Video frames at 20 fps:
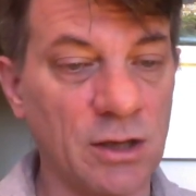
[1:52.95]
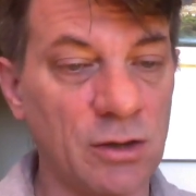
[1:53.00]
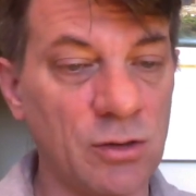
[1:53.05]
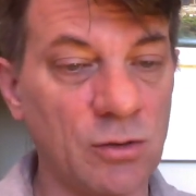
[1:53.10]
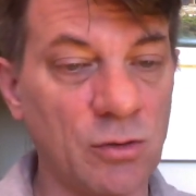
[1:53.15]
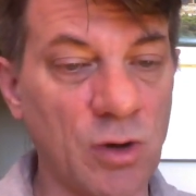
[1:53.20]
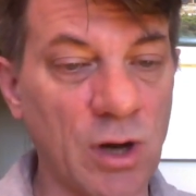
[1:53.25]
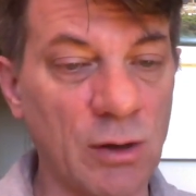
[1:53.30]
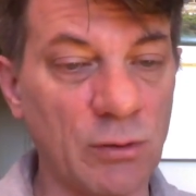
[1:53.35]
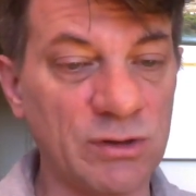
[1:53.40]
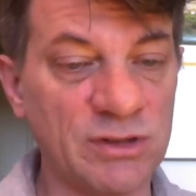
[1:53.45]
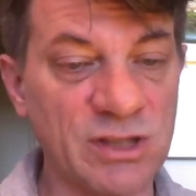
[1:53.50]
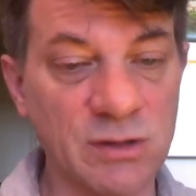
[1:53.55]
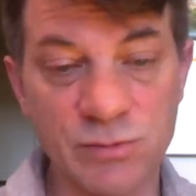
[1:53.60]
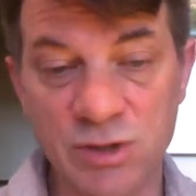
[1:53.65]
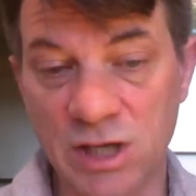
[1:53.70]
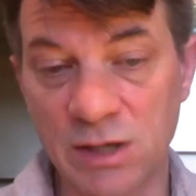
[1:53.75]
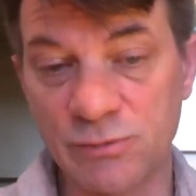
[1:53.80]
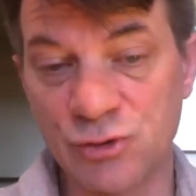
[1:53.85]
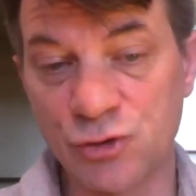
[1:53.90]
who I would
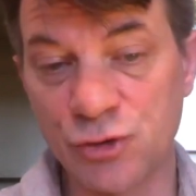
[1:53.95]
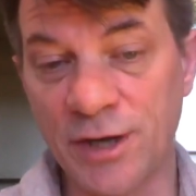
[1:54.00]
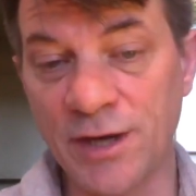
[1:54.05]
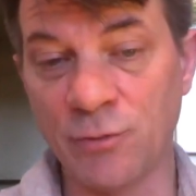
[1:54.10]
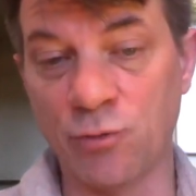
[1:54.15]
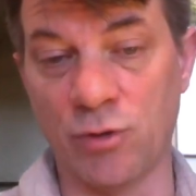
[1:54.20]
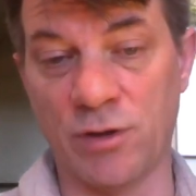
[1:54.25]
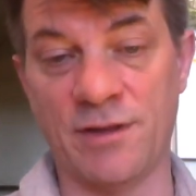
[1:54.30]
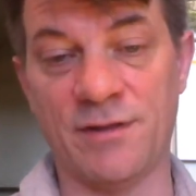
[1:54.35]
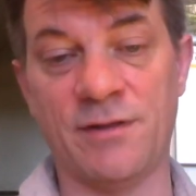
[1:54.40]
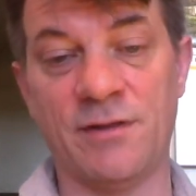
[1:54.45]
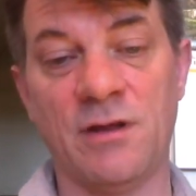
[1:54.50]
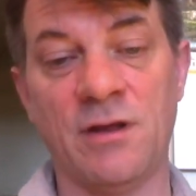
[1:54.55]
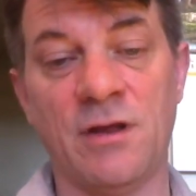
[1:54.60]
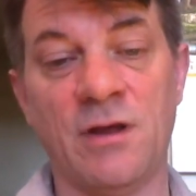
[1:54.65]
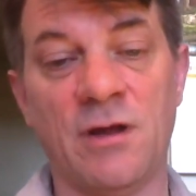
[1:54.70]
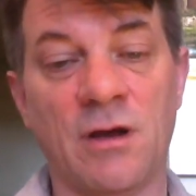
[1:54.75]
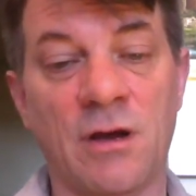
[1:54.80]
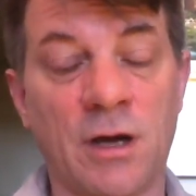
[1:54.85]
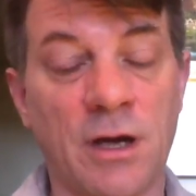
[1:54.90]
sometimes drink with.
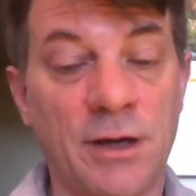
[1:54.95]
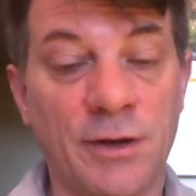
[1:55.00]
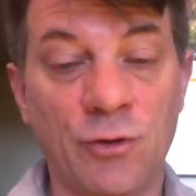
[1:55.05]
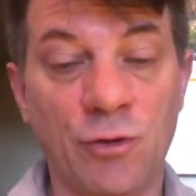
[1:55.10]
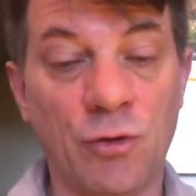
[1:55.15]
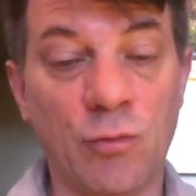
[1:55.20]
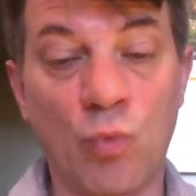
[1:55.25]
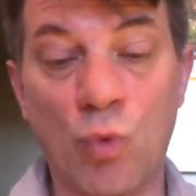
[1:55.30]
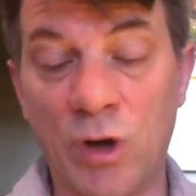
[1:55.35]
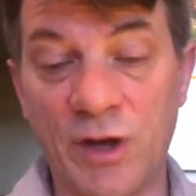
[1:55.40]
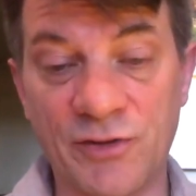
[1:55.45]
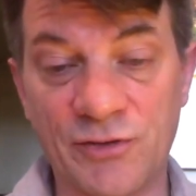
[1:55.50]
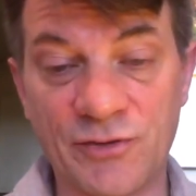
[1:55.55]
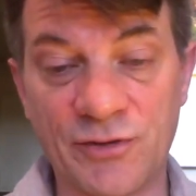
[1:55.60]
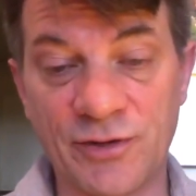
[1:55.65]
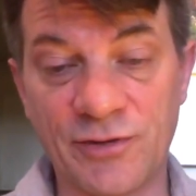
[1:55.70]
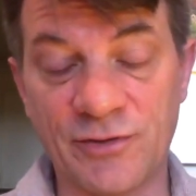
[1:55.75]
I knew him once to